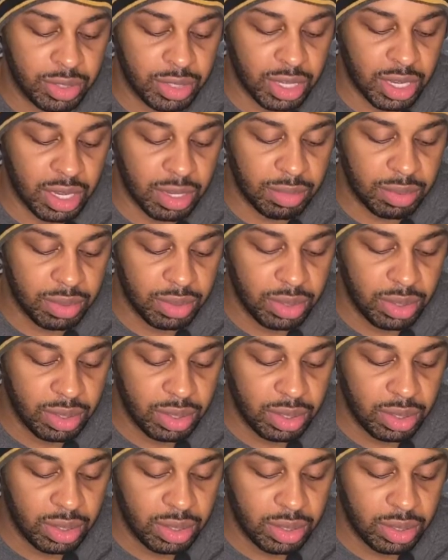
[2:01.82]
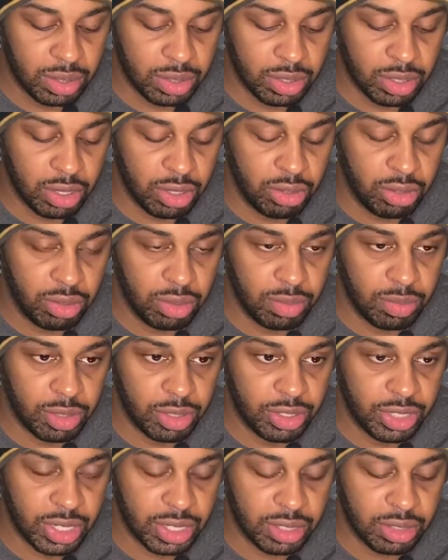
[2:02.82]
top. Because I don't know if Lamar
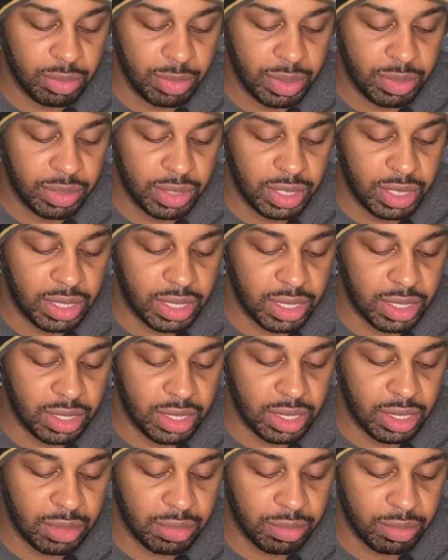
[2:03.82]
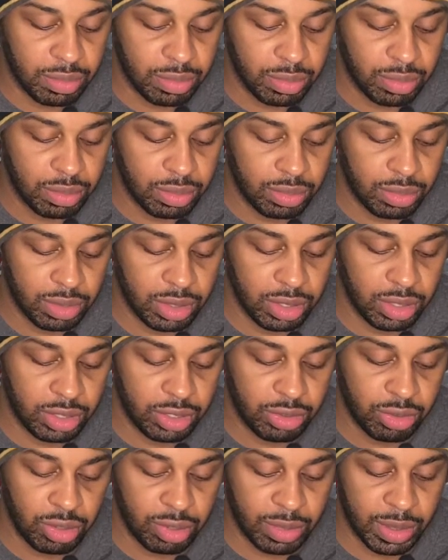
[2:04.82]
Jackson's going to be playing that game.
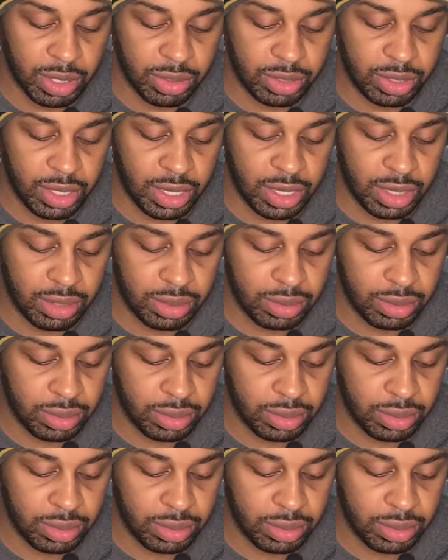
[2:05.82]
Unsure about that.